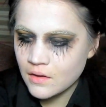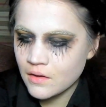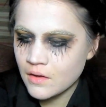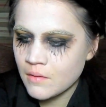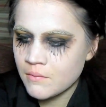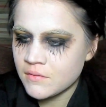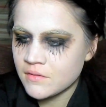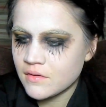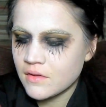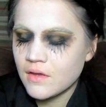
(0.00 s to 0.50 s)

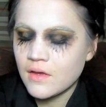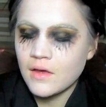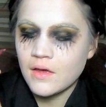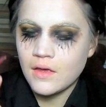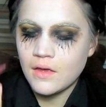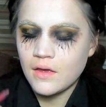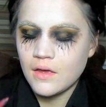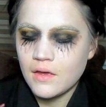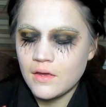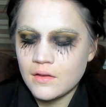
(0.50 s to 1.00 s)
Urban
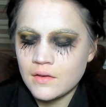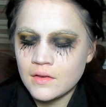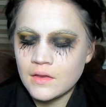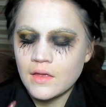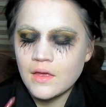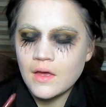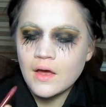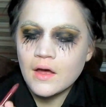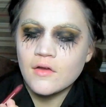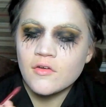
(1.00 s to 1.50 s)
Decay in
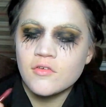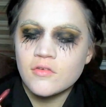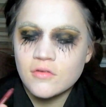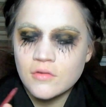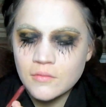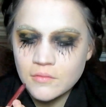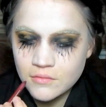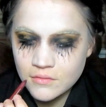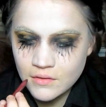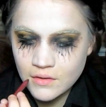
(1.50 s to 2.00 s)

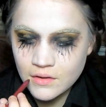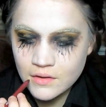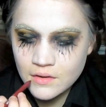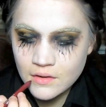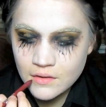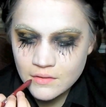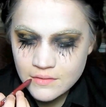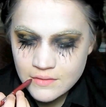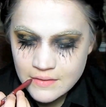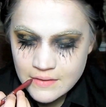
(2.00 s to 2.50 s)
Gash, which is like a
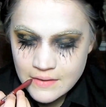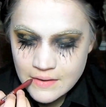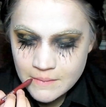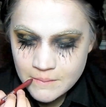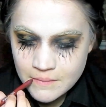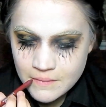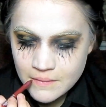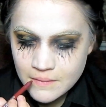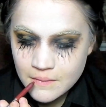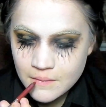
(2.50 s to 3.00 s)
nice
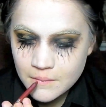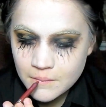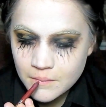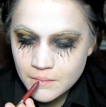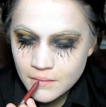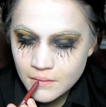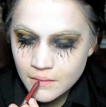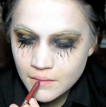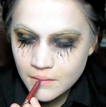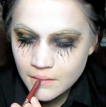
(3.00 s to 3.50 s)
deep
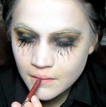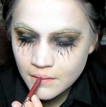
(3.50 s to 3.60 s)
brick